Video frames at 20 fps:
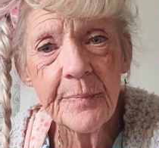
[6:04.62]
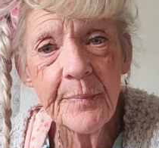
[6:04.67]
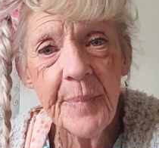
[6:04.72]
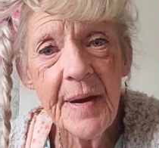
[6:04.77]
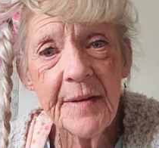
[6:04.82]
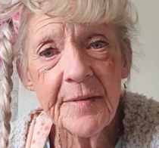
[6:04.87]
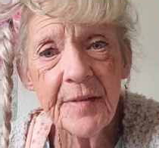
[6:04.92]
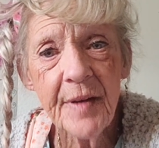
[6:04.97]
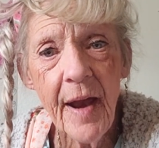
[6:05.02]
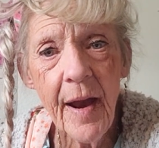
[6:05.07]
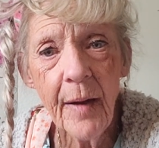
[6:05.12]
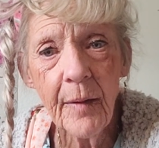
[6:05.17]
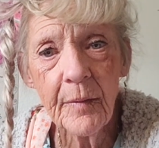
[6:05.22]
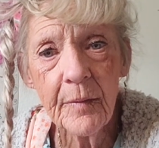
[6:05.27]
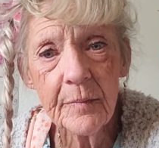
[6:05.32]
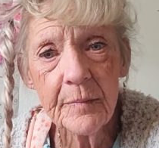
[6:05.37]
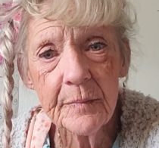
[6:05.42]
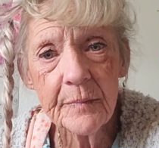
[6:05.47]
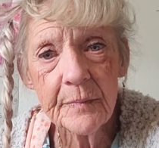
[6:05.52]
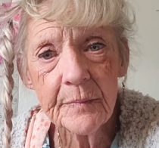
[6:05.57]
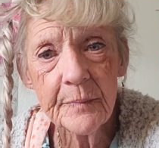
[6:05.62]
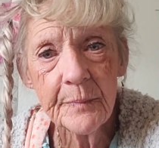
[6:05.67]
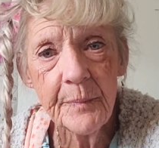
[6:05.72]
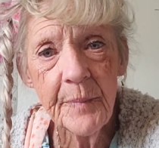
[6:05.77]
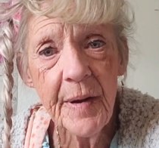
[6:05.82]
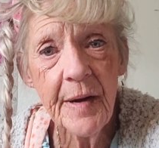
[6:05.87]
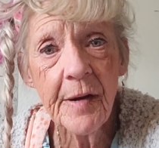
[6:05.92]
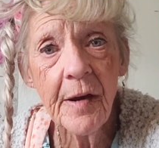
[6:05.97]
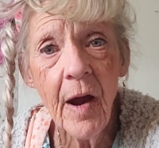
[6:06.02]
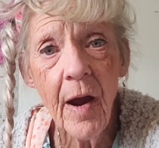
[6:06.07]
Peace out.
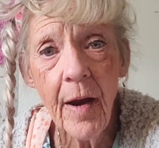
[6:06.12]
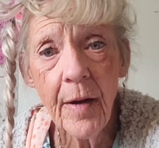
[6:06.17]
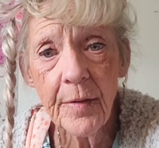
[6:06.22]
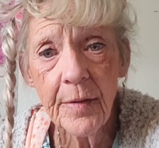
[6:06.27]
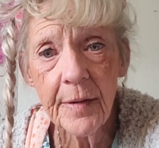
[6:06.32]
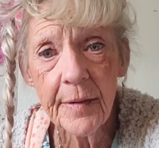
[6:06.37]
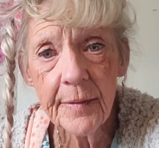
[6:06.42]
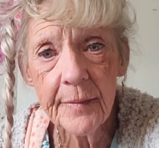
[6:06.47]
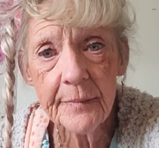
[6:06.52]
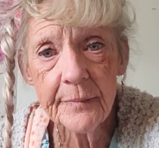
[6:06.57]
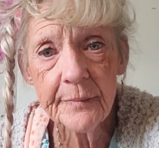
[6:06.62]
Be kind.